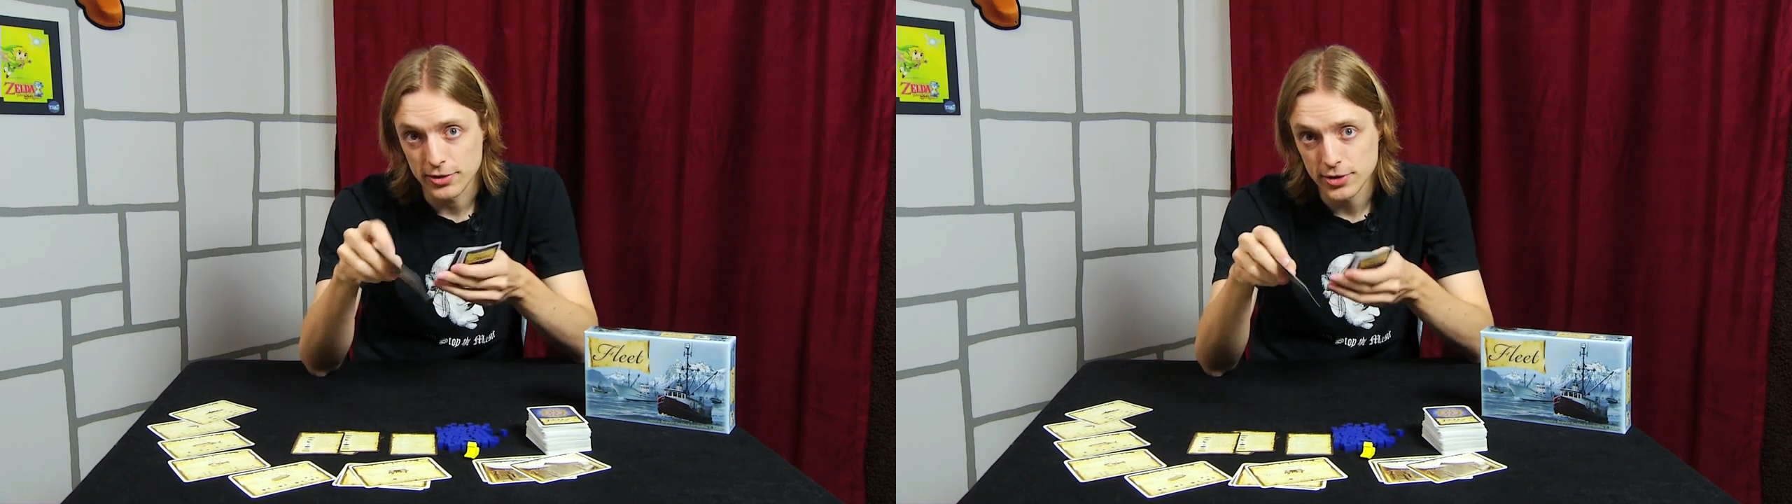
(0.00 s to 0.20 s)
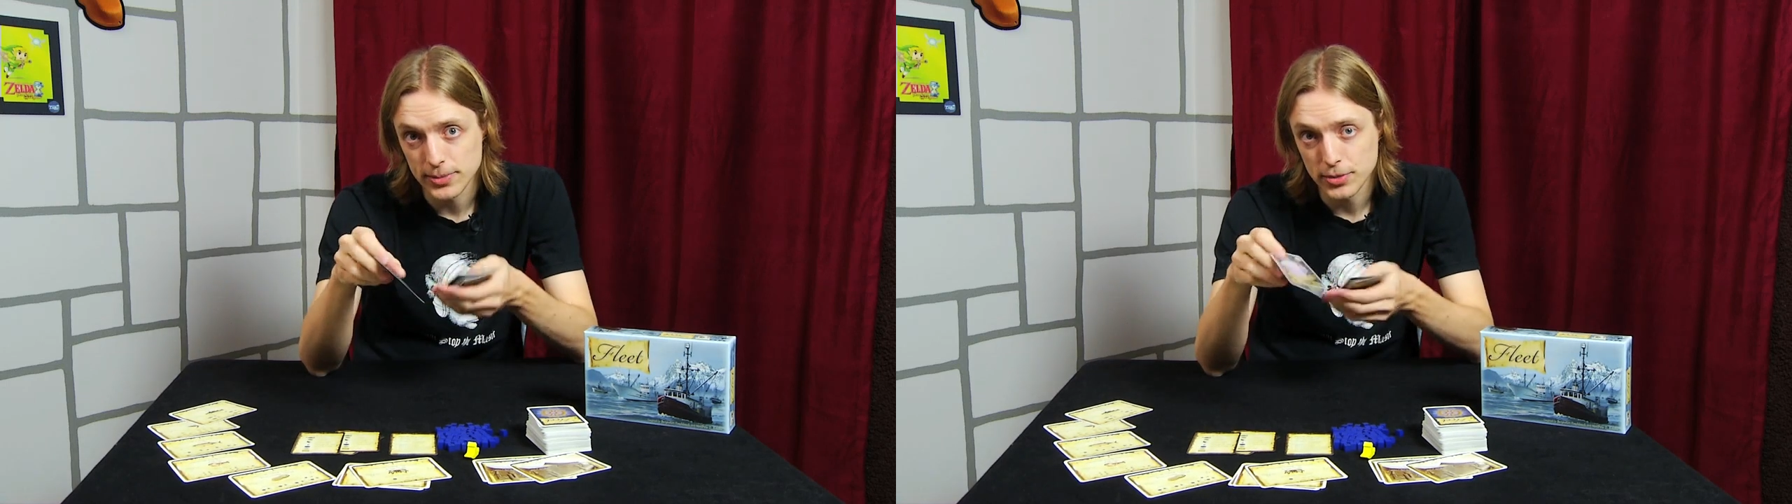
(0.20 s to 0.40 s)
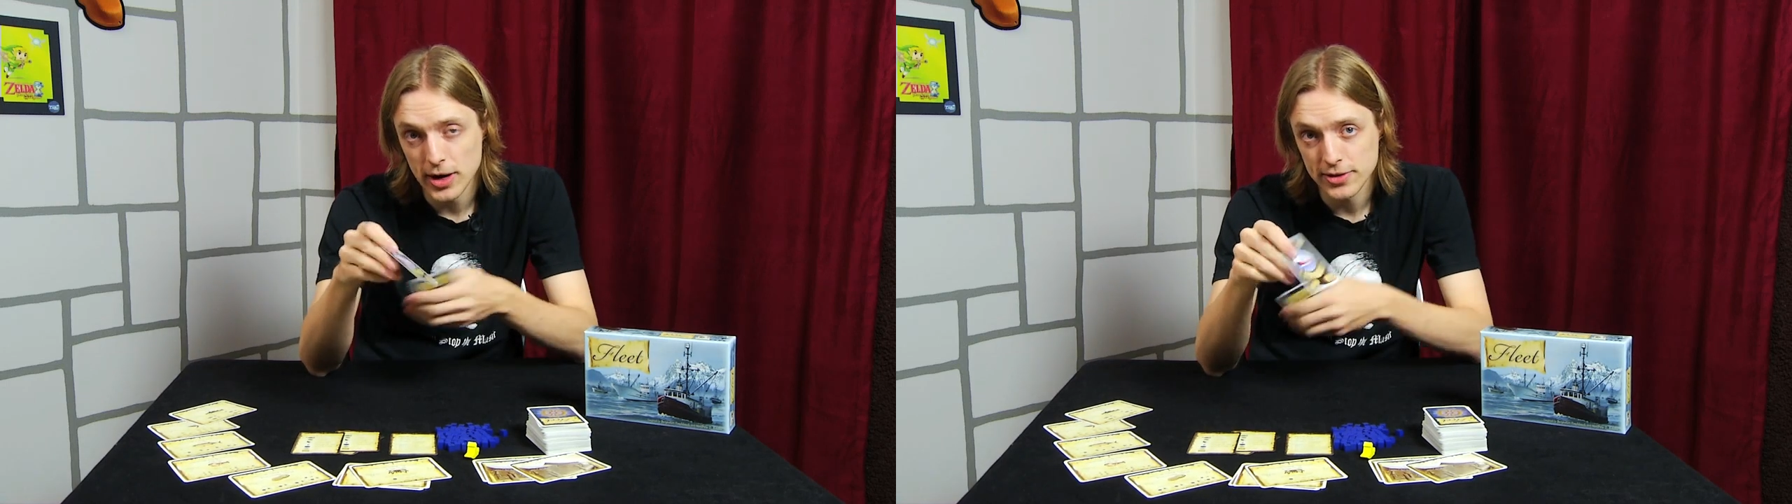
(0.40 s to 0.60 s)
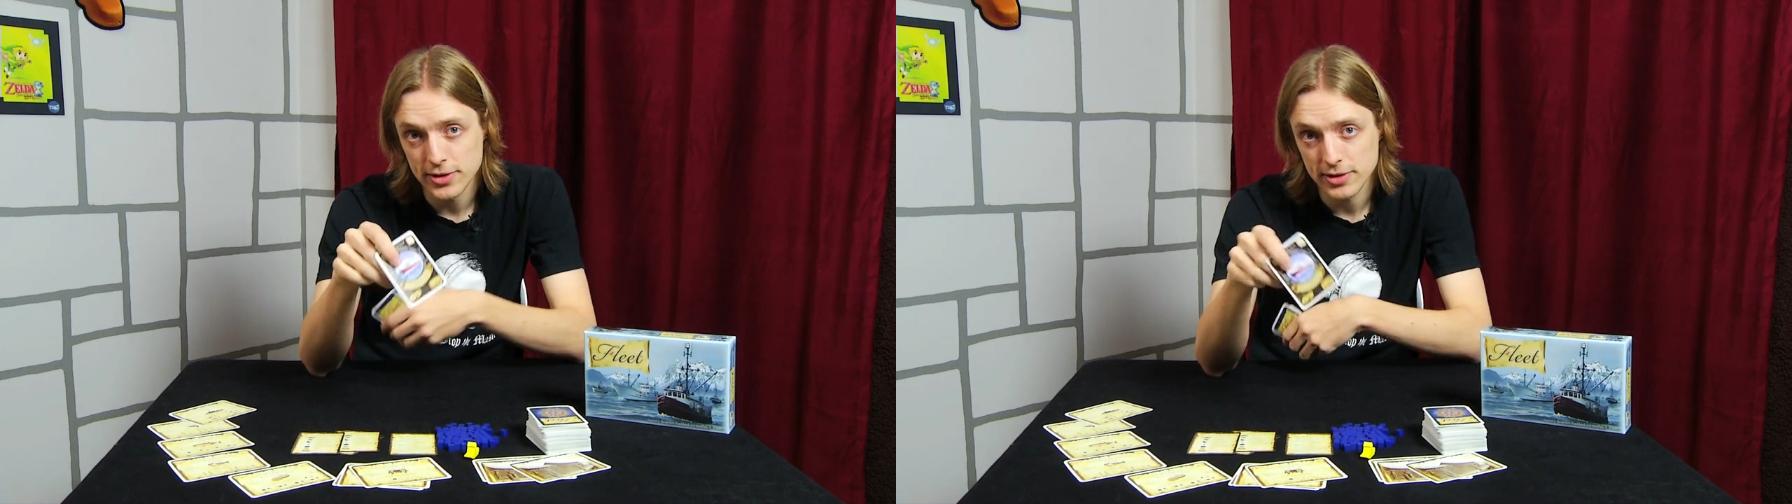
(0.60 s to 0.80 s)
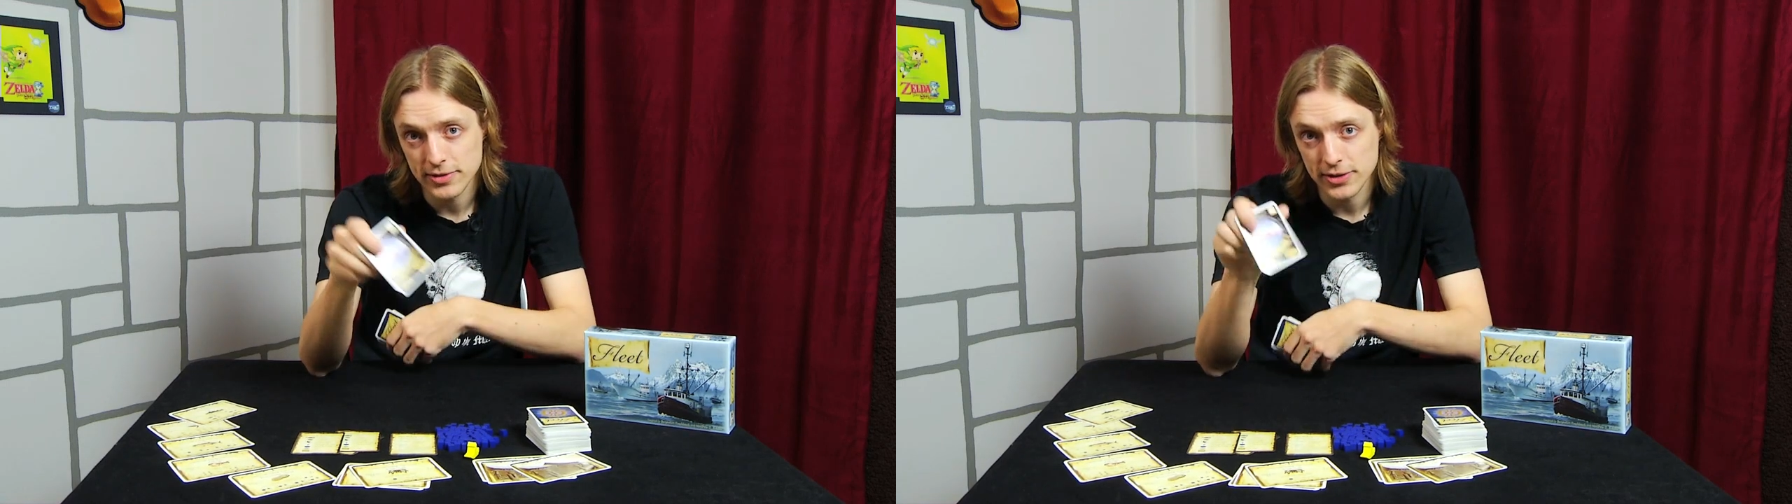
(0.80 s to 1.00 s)
So the
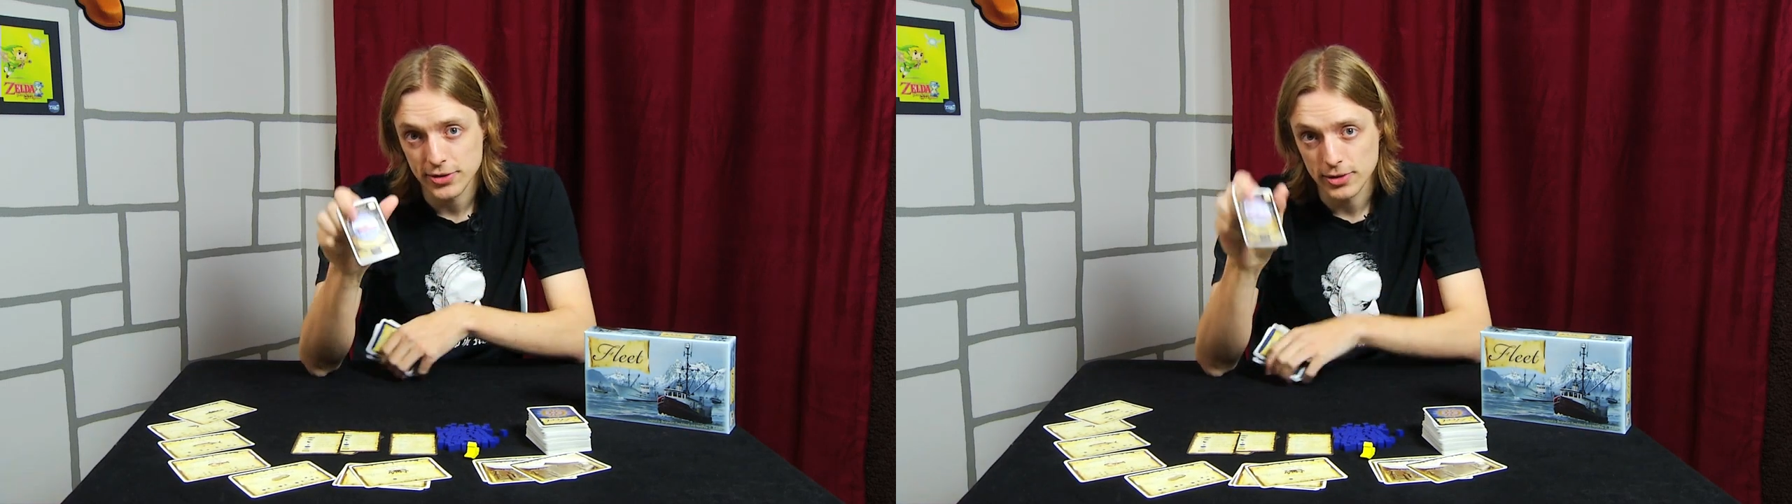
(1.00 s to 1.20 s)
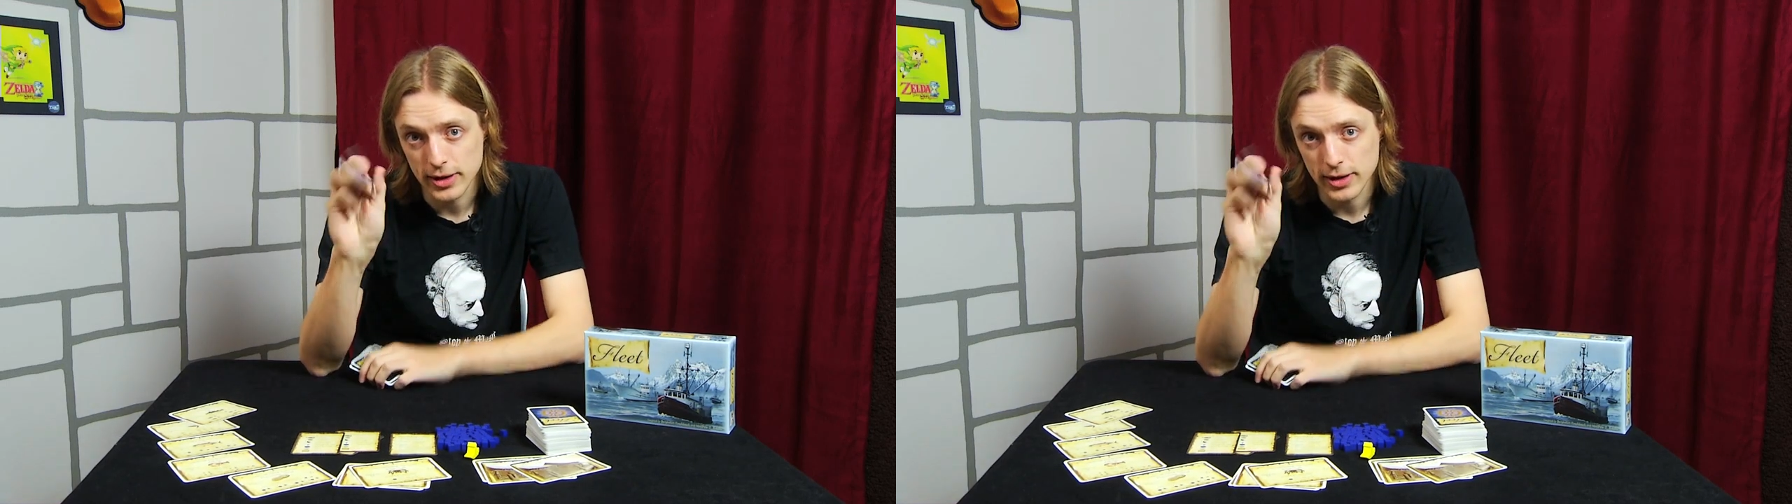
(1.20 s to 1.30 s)
processing vessel,